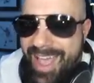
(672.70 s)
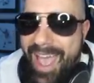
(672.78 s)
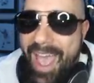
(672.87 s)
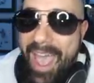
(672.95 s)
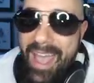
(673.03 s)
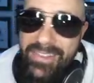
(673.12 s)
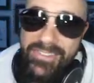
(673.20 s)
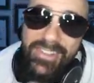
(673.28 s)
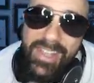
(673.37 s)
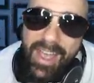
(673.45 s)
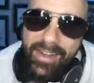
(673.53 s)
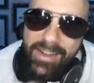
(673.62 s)

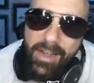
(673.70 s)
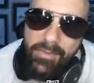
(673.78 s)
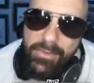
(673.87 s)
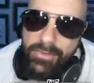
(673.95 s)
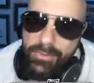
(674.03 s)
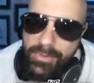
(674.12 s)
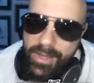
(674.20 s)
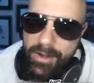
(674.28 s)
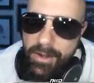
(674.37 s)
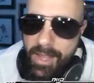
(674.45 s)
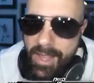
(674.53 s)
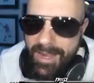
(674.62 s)
actually had cover two
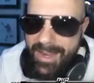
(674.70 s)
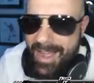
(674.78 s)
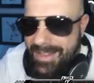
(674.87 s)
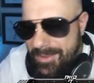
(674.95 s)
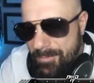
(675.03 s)
there. Got the